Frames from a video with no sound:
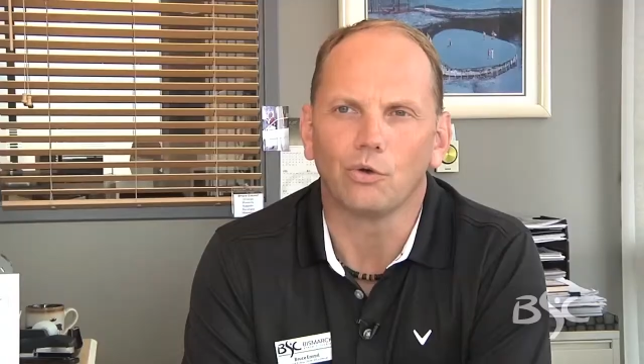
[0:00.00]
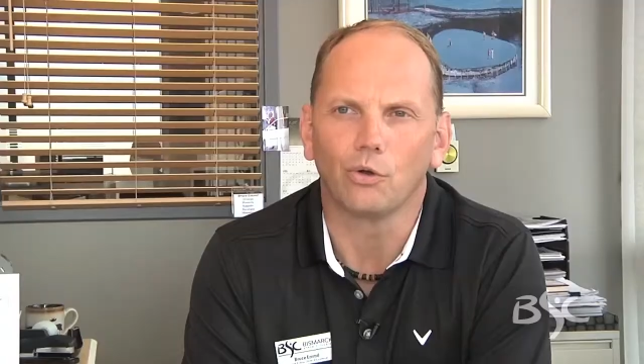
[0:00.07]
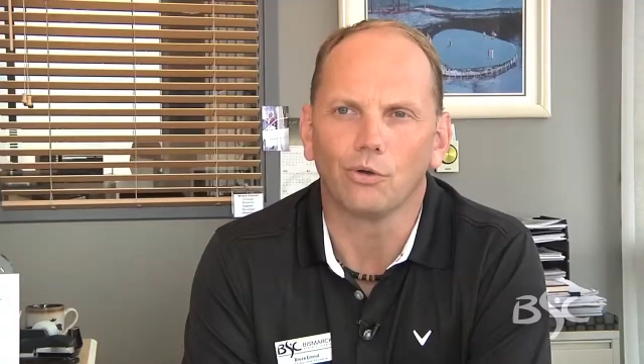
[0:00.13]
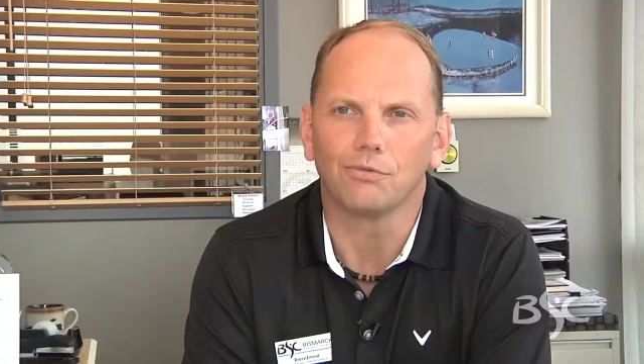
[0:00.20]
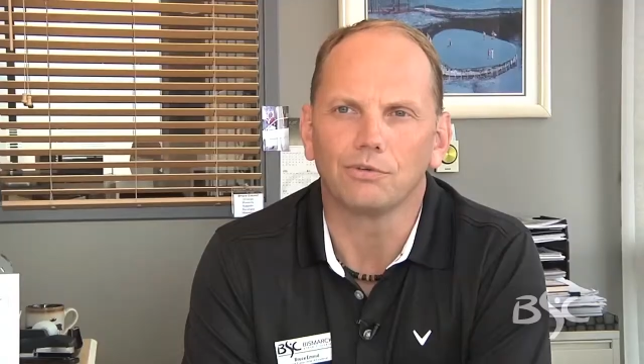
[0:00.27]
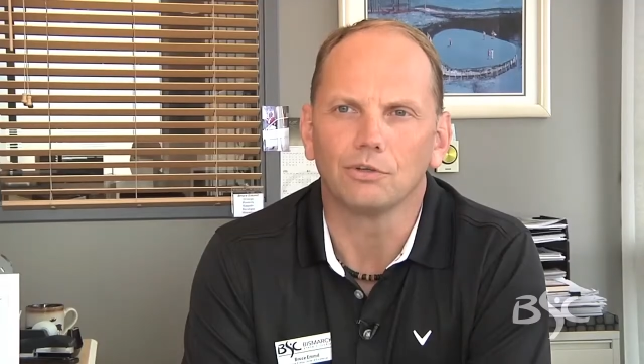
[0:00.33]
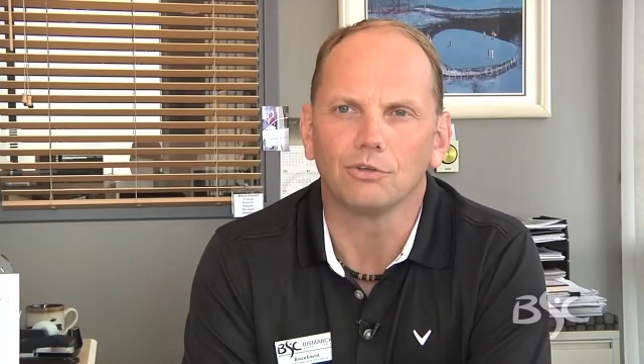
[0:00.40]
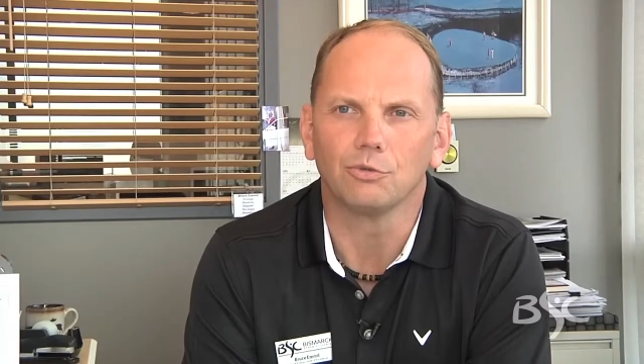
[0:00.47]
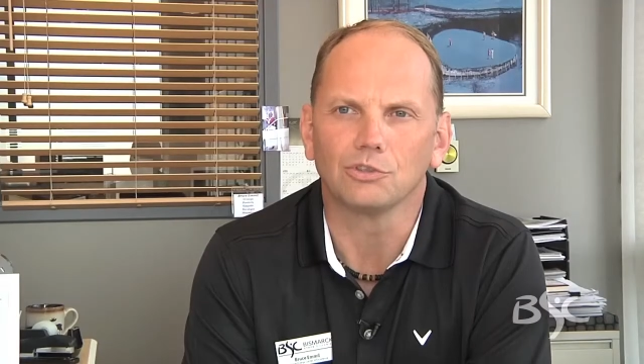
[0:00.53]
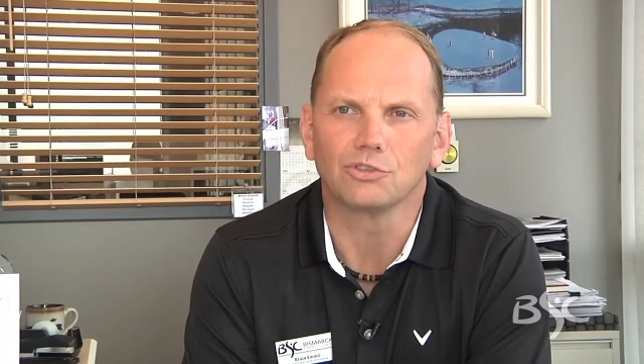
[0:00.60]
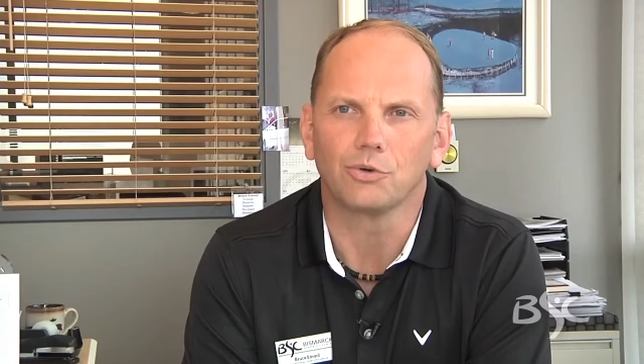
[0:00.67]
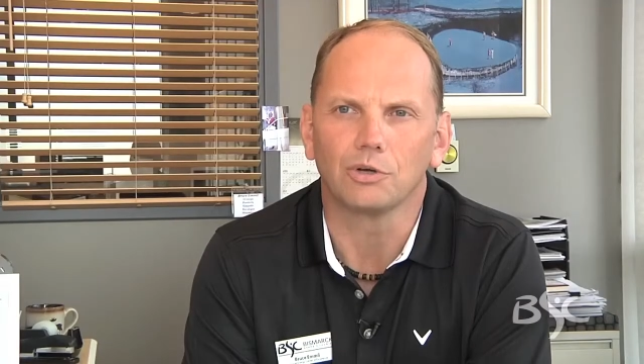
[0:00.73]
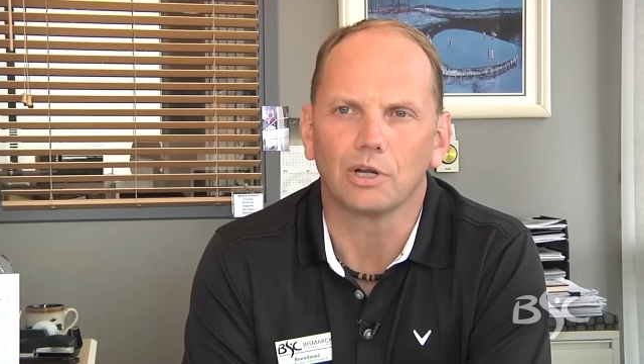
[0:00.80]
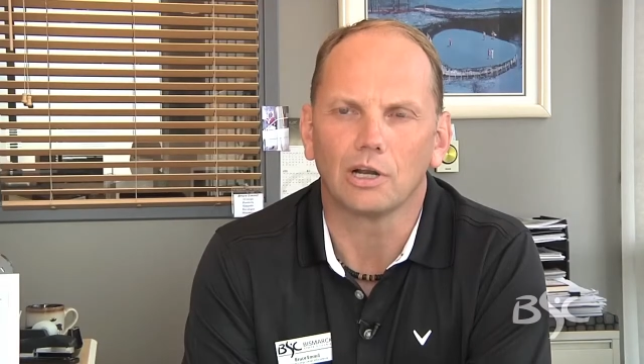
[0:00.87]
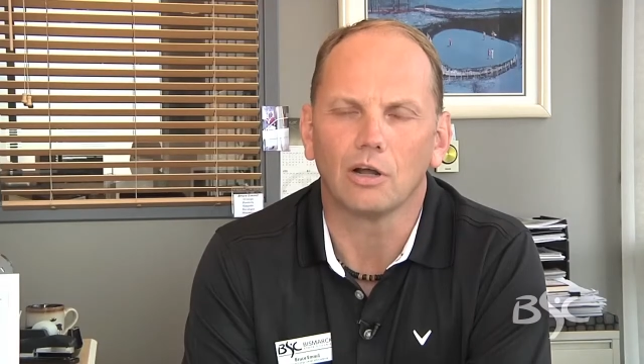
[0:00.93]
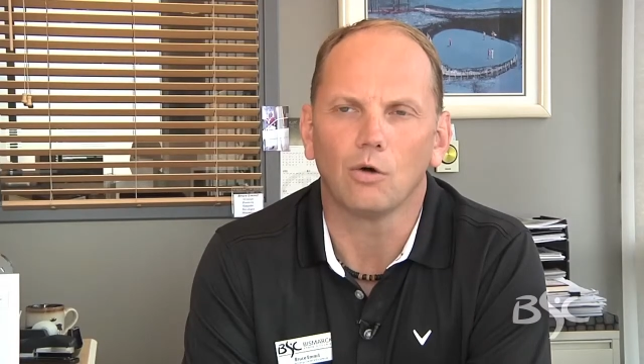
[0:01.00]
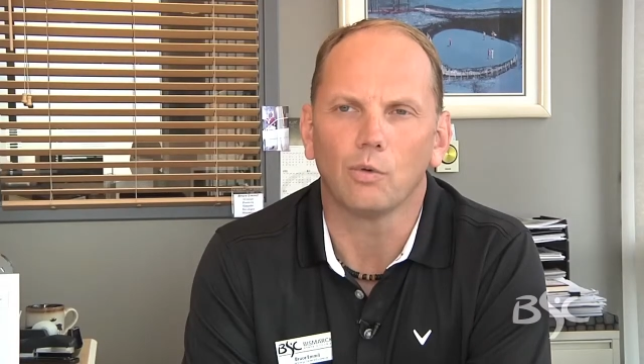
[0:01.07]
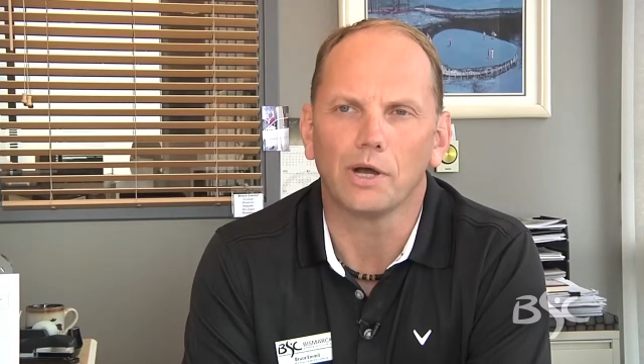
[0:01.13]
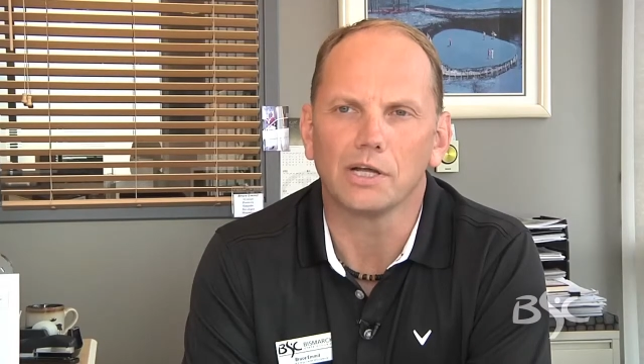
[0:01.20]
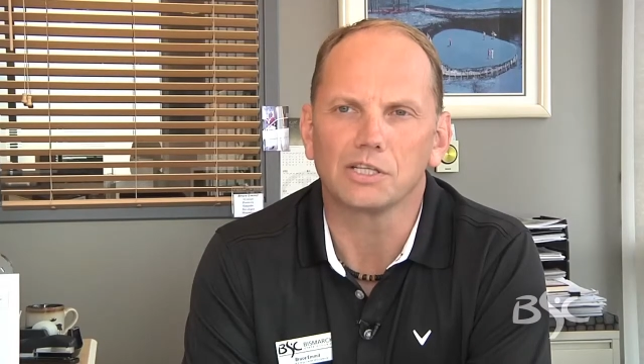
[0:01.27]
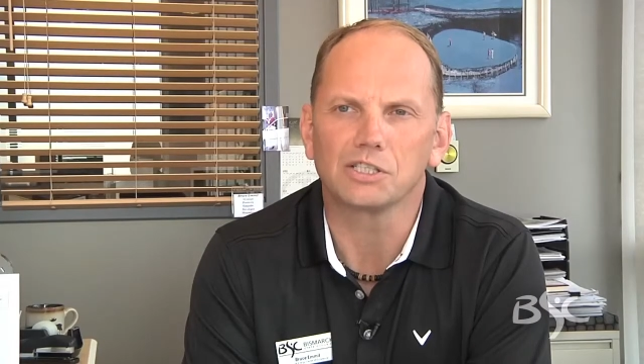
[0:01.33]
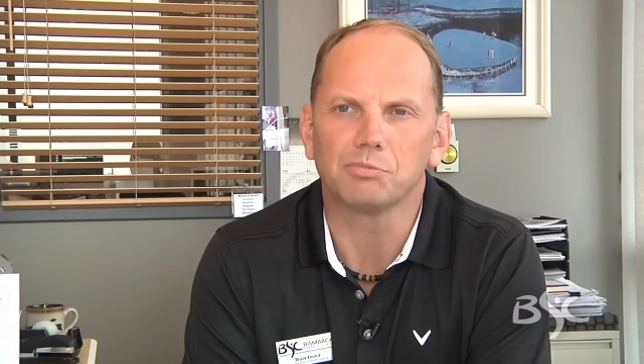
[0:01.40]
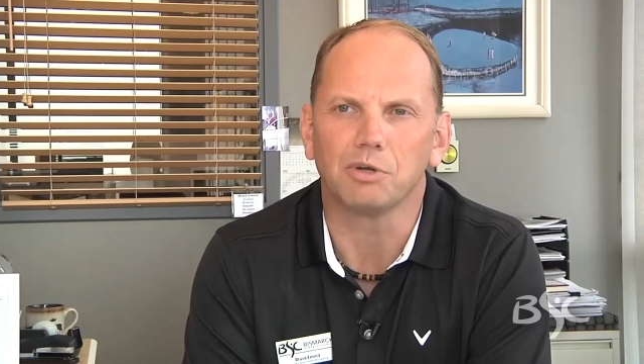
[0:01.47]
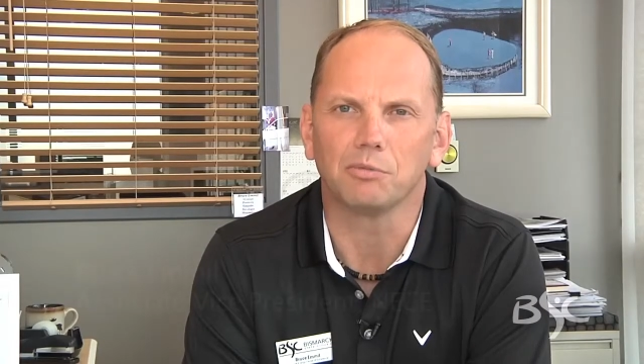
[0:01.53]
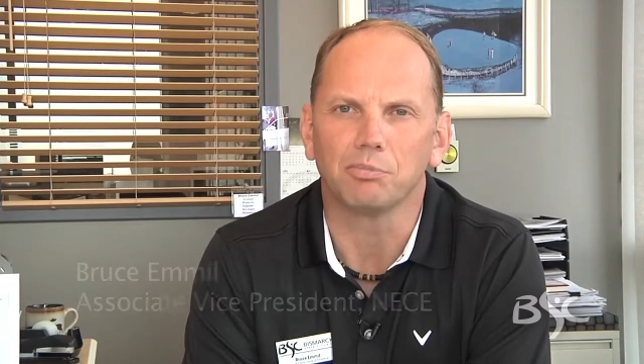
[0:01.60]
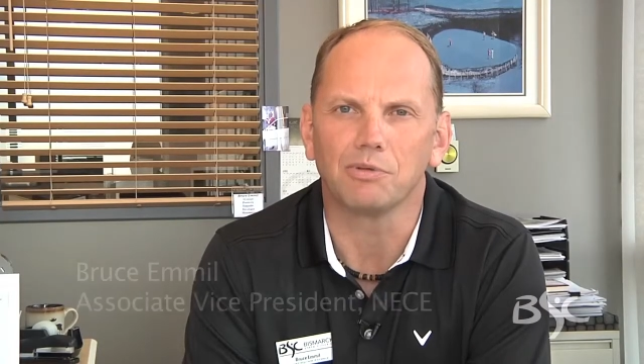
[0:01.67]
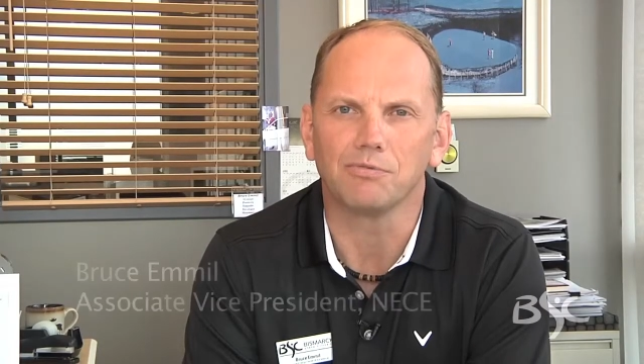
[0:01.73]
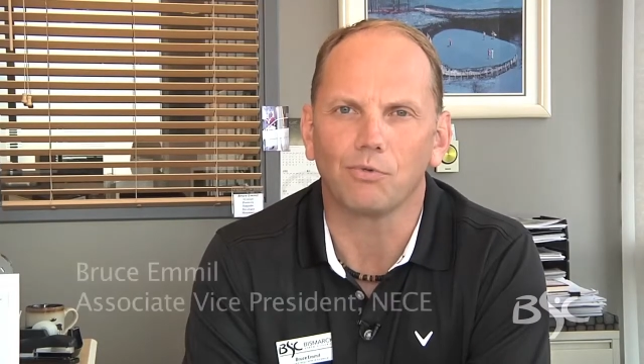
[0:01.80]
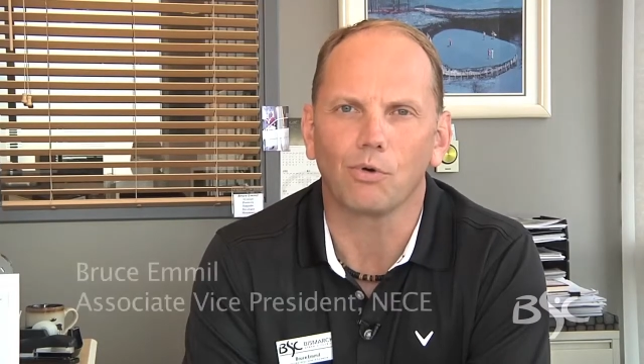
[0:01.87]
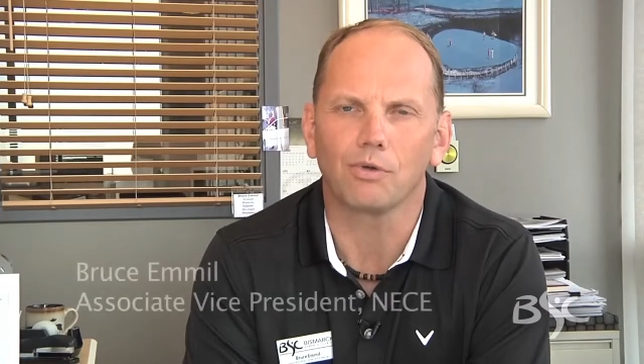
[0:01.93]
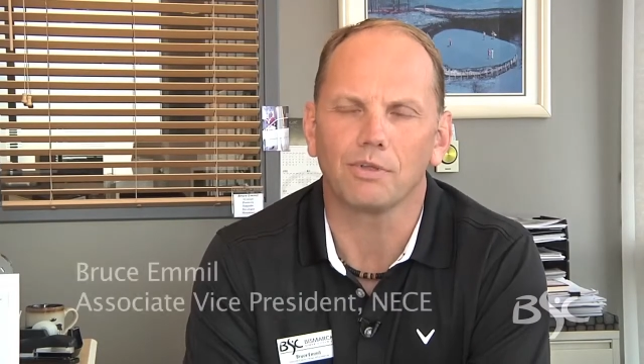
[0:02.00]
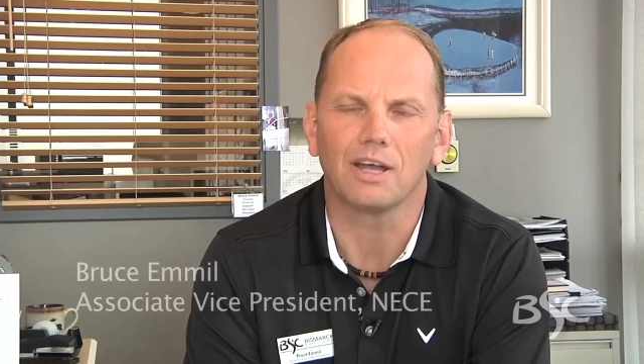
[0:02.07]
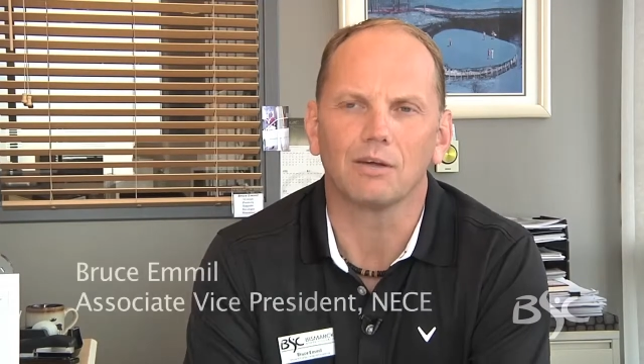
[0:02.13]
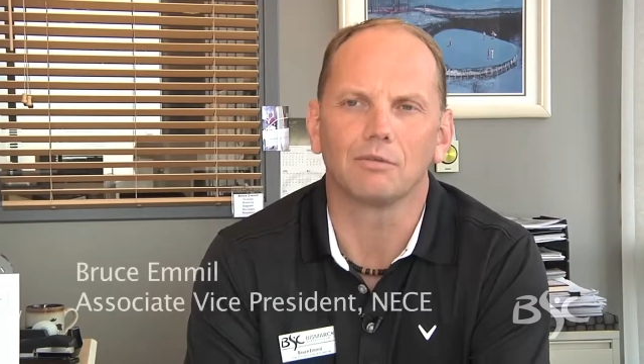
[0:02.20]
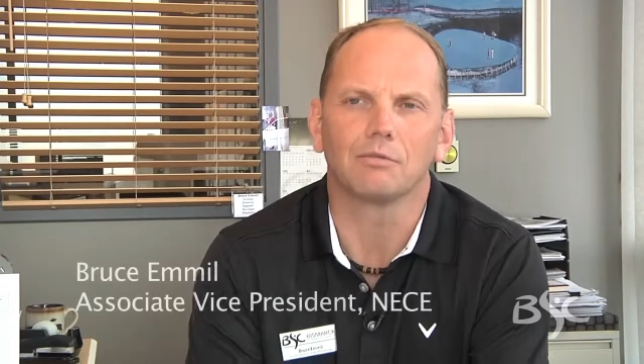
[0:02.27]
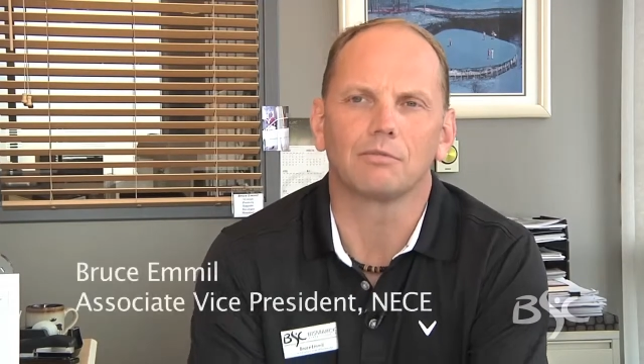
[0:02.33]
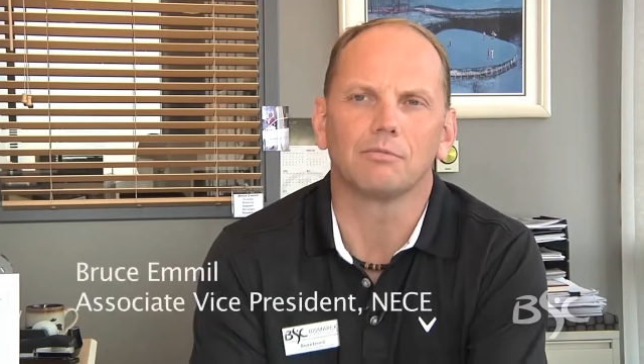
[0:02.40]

oil fields, what's going on out west, but before that,